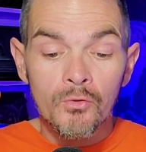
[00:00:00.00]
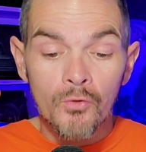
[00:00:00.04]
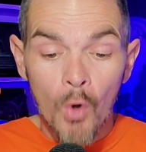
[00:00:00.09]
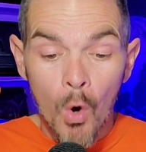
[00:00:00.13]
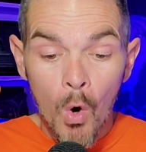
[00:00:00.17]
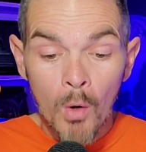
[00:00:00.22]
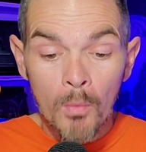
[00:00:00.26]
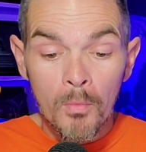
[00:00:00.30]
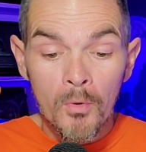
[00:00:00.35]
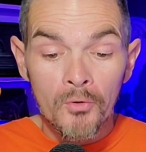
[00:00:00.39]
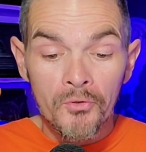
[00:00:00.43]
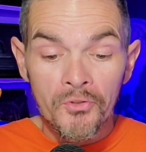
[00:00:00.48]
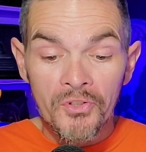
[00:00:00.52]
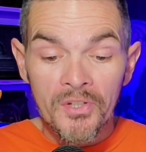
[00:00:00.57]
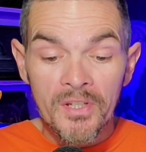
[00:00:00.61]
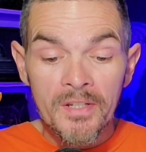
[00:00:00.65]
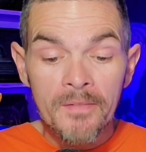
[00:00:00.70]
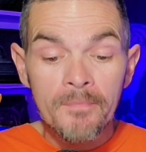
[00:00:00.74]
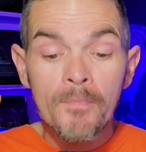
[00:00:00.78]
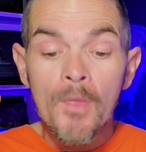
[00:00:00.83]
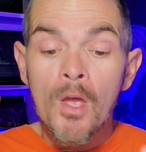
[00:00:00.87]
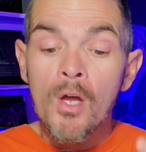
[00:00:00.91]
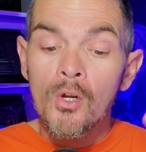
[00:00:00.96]
to
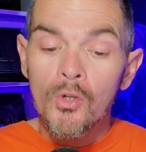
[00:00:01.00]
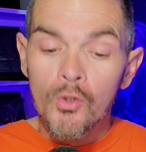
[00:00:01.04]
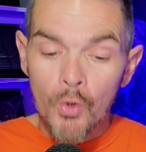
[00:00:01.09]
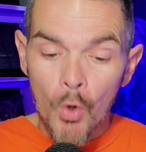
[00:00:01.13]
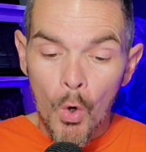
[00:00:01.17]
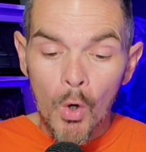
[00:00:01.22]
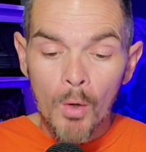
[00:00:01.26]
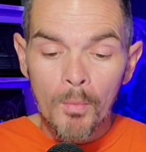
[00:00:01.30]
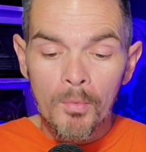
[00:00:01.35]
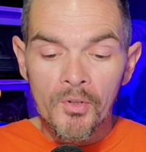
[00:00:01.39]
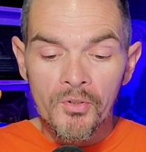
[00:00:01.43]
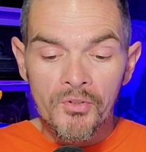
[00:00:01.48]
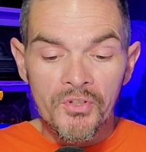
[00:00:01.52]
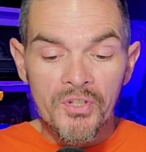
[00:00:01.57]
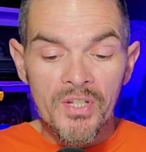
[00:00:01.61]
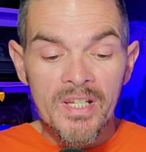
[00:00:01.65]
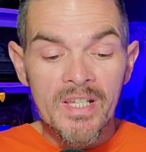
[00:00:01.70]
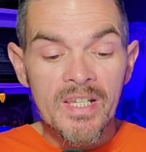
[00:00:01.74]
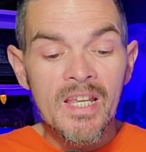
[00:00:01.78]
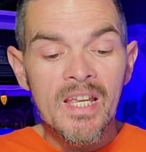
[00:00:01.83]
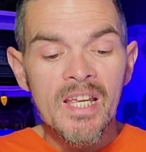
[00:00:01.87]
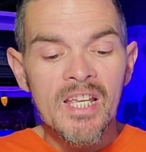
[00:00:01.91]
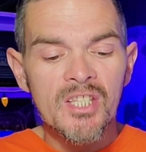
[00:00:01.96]
normalcy,
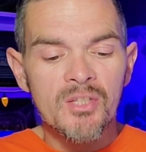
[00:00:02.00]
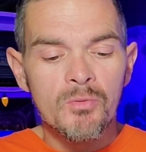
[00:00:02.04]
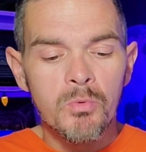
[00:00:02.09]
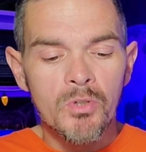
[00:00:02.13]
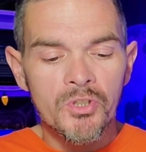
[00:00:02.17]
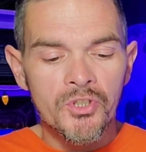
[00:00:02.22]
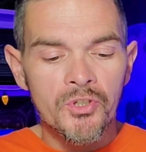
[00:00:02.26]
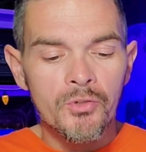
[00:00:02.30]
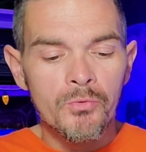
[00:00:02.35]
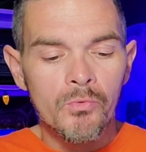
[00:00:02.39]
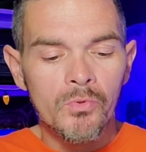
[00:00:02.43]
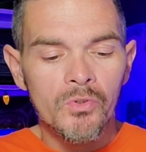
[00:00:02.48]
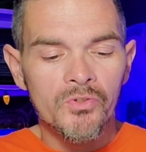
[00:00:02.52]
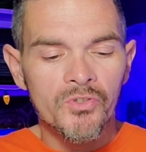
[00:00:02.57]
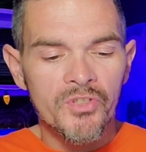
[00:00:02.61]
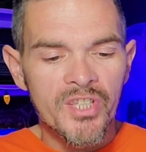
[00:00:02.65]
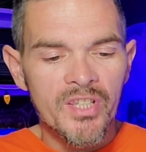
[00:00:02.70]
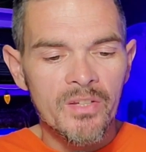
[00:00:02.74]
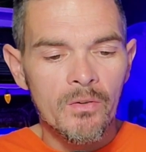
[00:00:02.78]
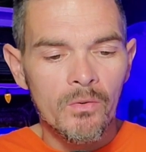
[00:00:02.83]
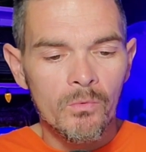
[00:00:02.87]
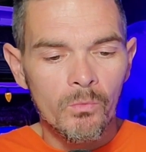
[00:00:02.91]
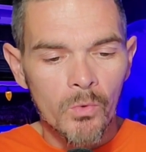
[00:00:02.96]
normalcy is what you
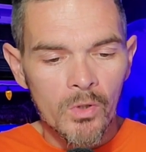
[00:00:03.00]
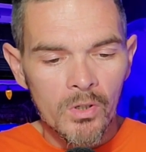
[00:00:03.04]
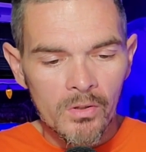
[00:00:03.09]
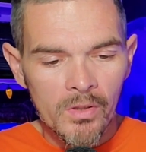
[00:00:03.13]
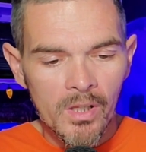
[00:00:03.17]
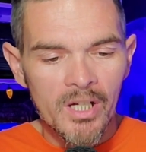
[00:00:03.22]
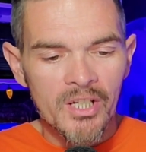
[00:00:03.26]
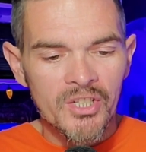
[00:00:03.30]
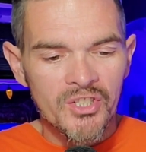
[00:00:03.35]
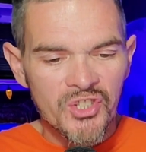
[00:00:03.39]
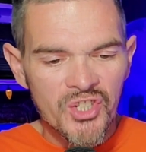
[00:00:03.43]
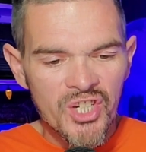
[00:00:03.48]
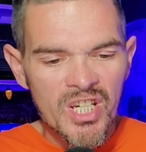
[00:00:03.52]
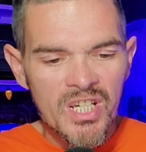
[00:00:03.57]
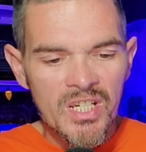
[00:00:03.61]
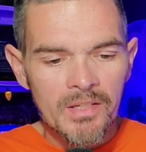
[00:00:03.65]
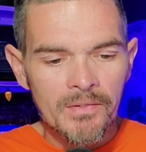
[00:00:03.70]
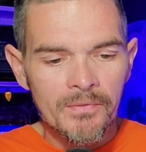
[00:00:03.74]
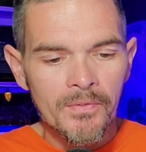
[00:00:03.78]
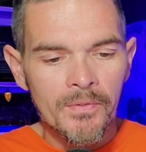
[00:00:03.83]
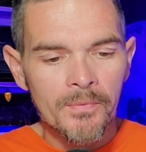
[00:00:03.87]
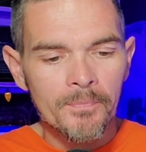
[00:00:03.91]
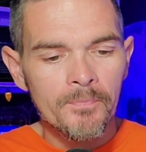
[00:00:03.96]
will
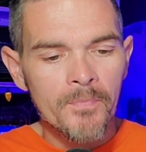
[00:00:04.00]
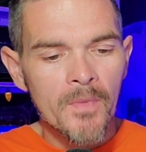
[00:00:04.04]
achieve.